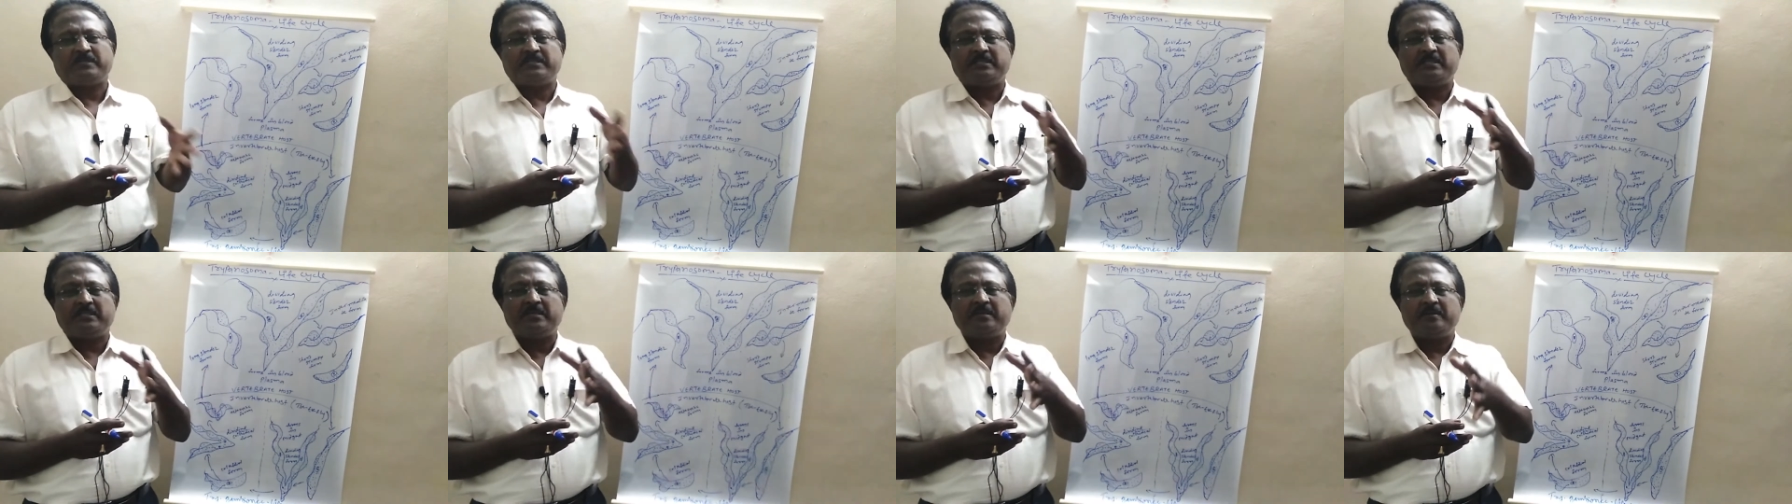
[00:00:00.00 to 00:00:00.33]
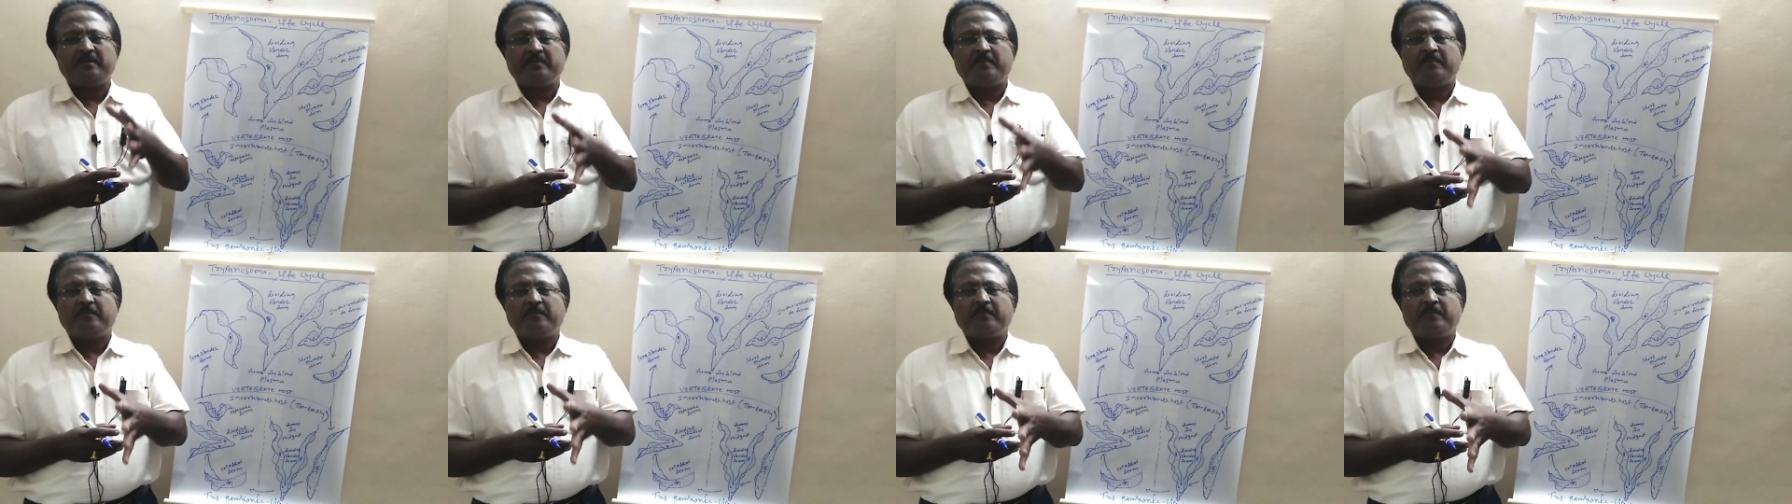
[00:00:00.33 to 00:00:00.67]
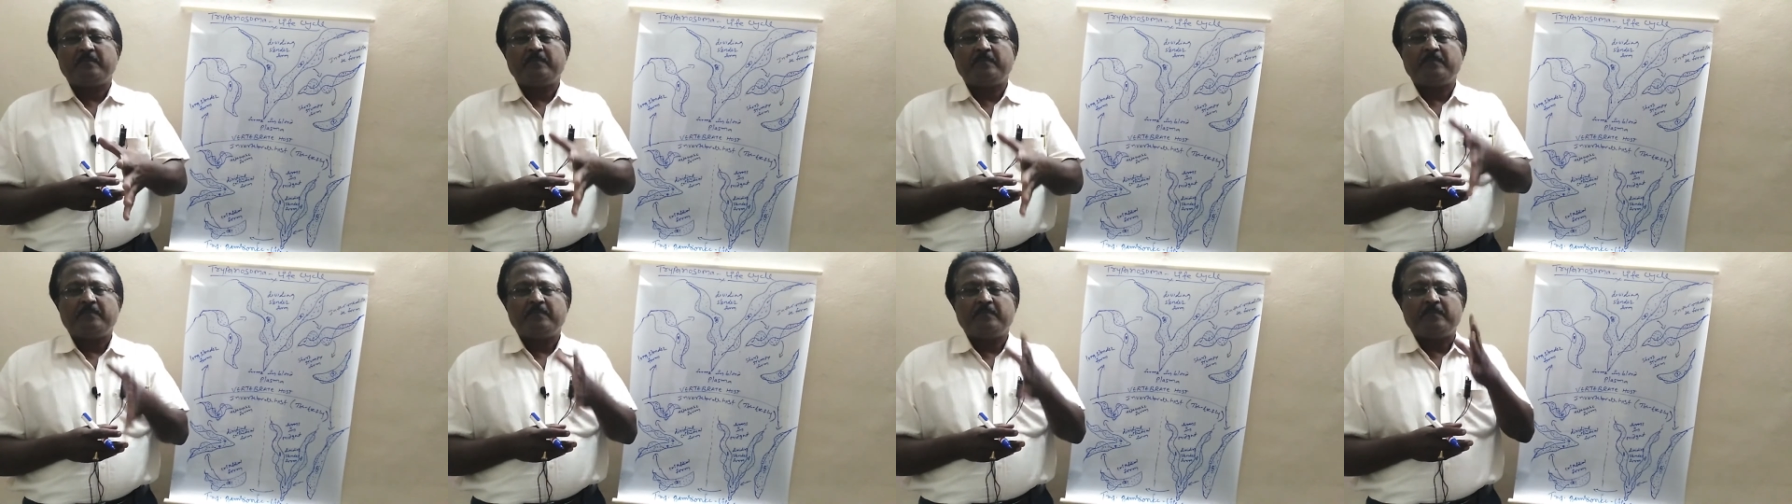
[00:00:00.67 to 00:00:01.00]
in the
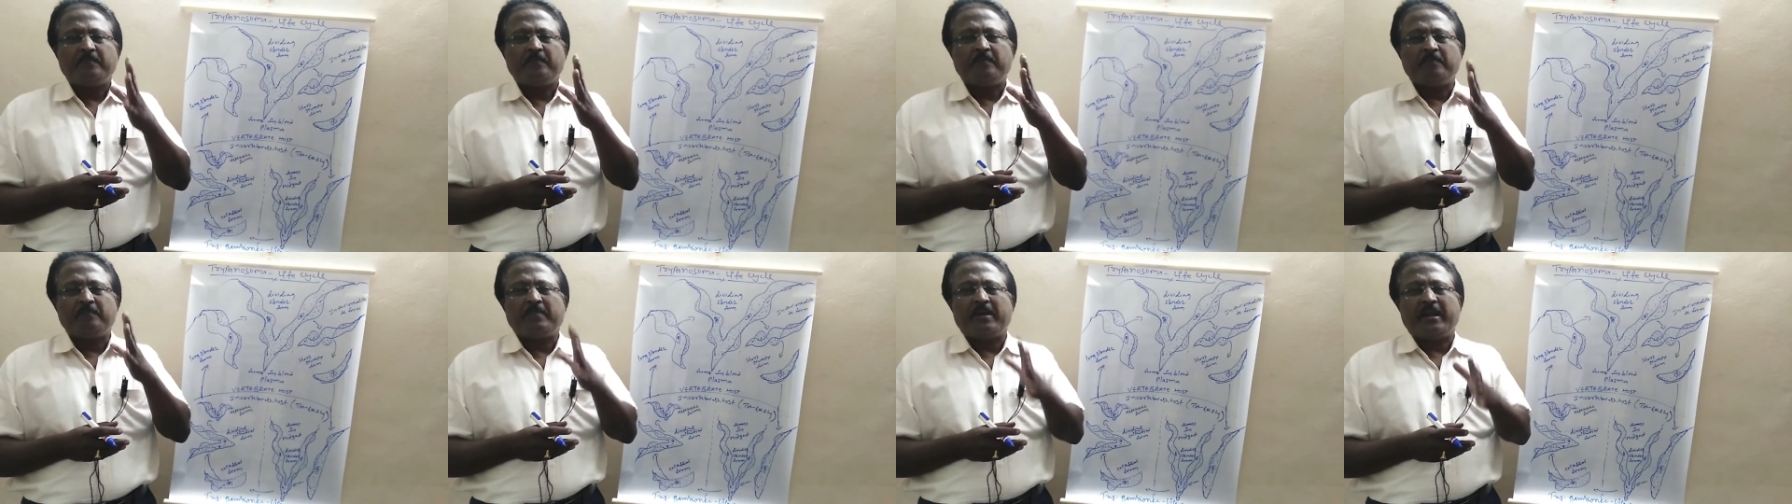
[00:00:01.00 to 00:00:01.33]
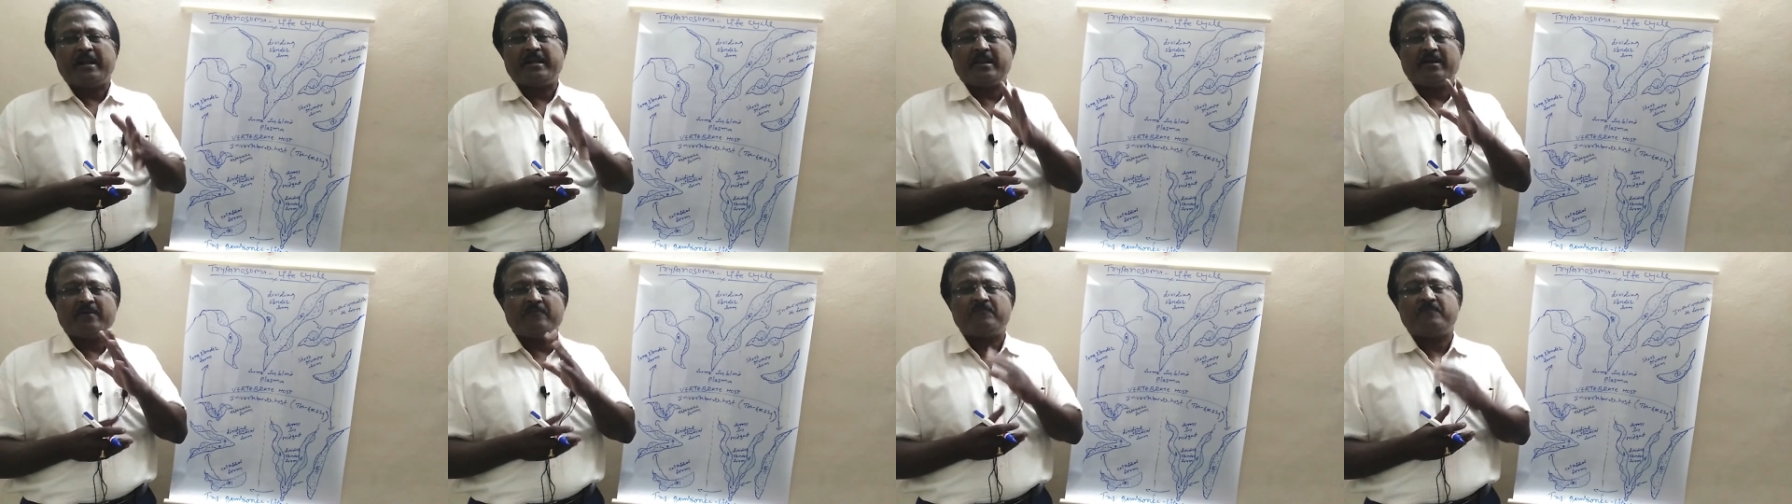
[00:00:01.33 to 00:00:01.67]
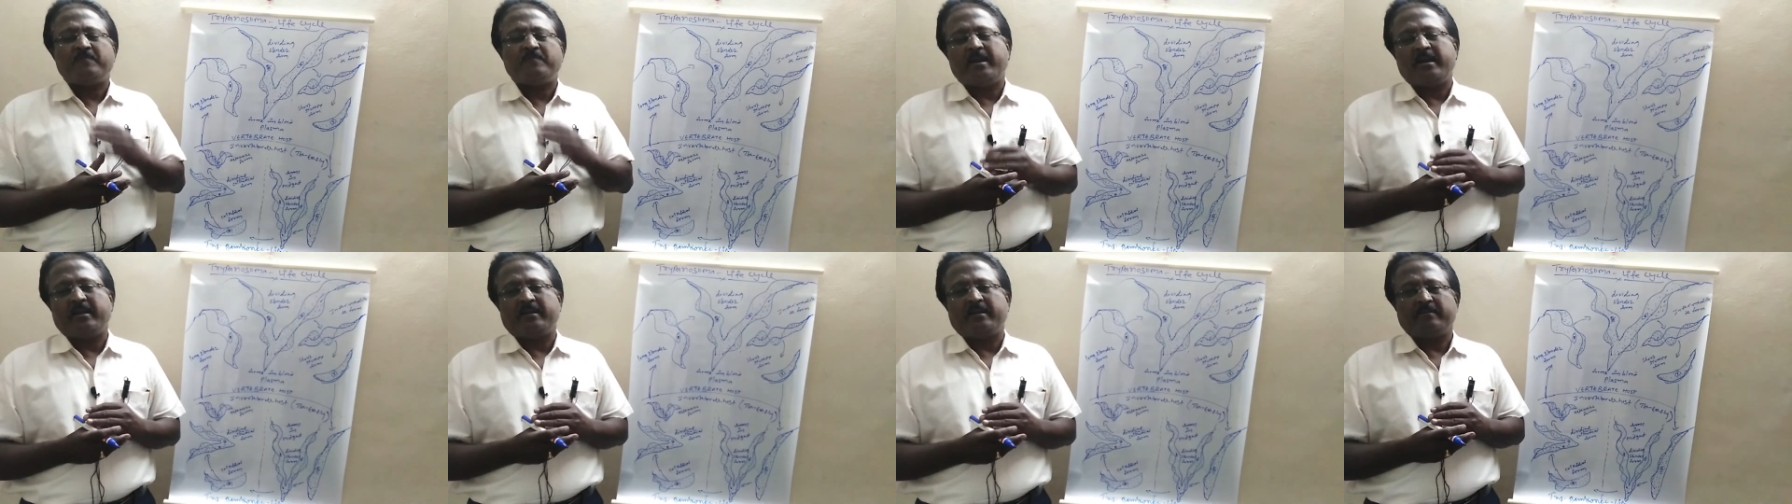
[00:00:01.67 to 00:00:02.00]
blood
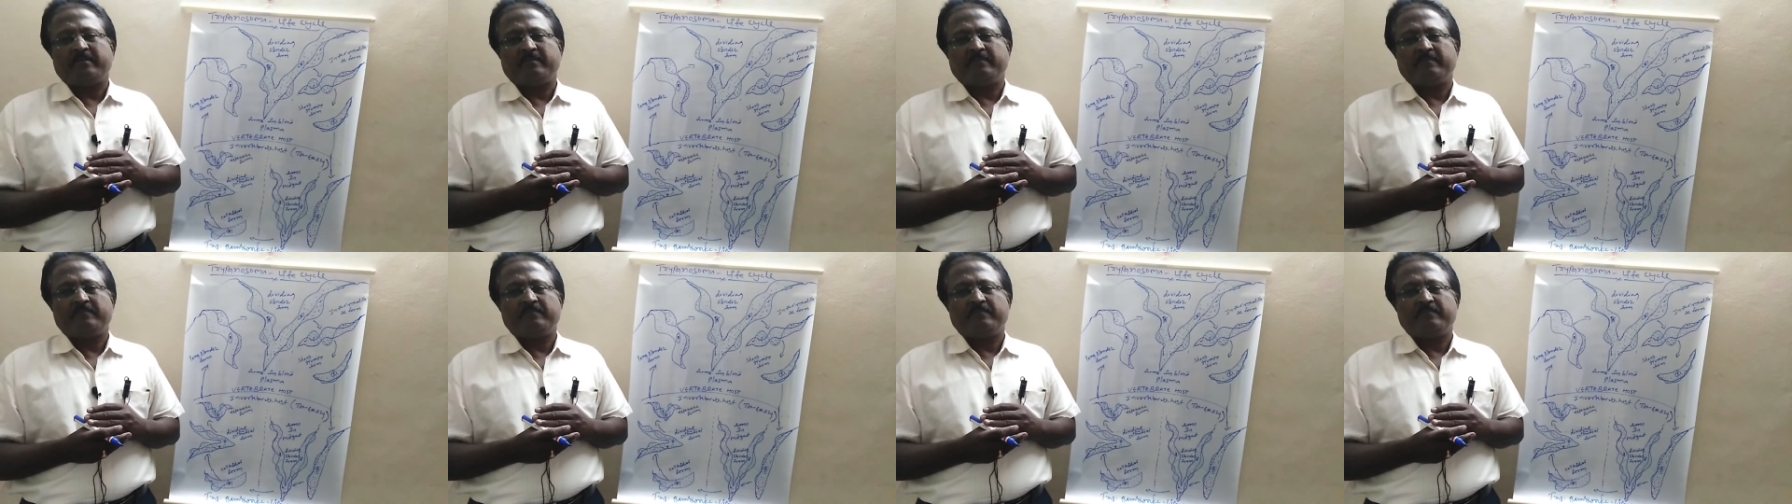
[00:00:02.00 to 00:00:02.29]
of man.